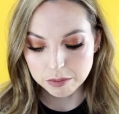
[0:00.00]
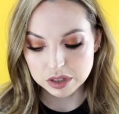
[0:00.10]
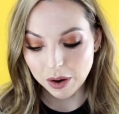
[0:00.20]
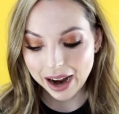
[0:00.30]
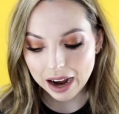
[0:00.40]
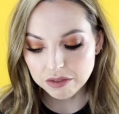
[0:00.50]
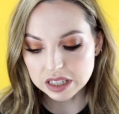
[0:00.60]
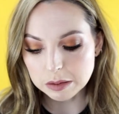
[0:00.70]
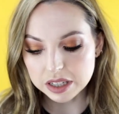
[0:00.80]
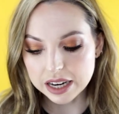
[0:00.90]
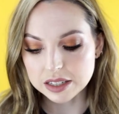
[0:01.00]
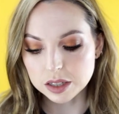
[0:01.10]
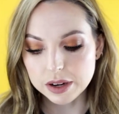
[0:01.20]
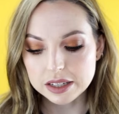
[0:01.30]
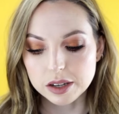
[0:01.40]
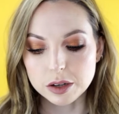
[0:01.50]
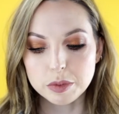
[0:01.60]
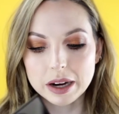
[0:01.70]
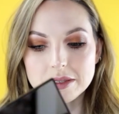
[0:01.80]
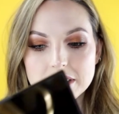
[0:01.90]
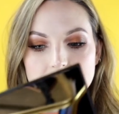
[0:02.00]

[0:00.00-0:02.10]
So I have dipped into it, so you'll be able to